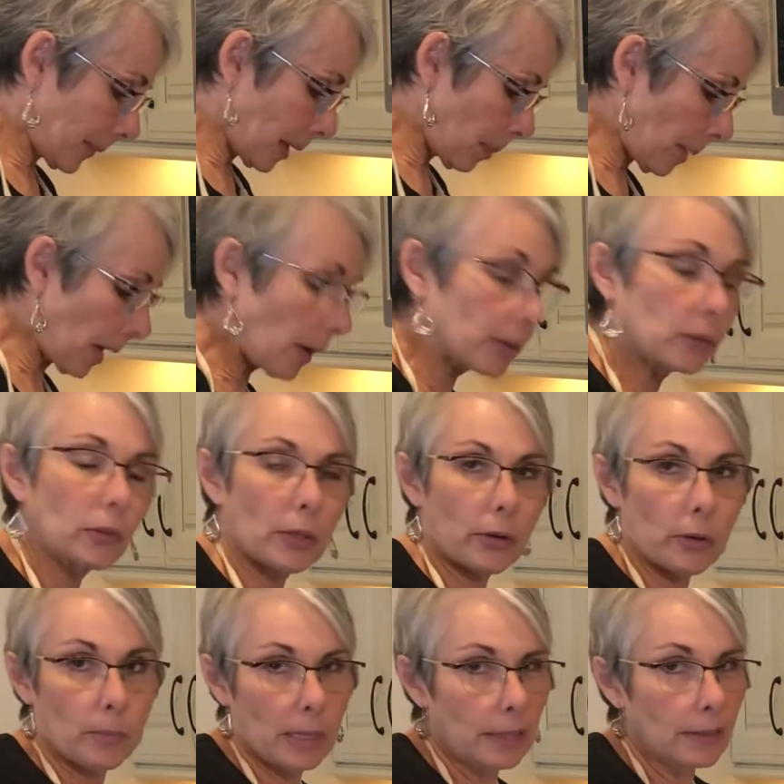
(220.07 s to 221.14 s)
my Aunt
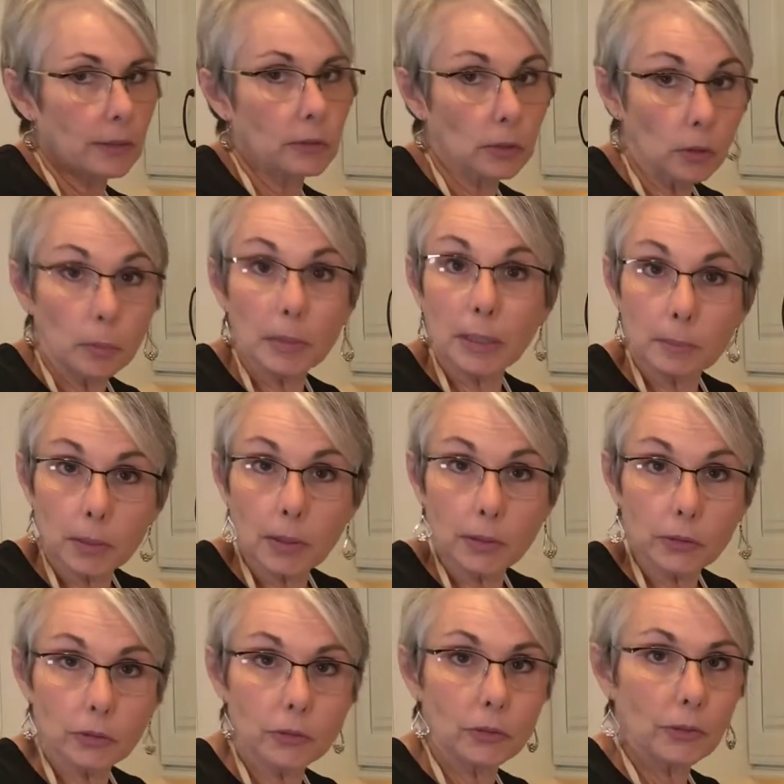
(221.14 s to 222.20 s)
Sarah made these little
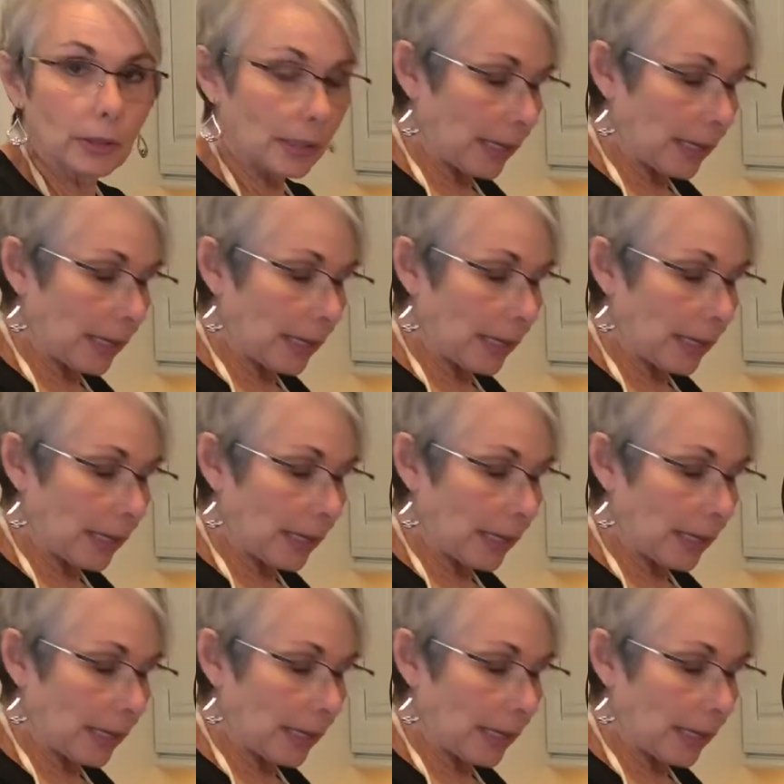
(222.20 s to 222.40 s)
meatballs,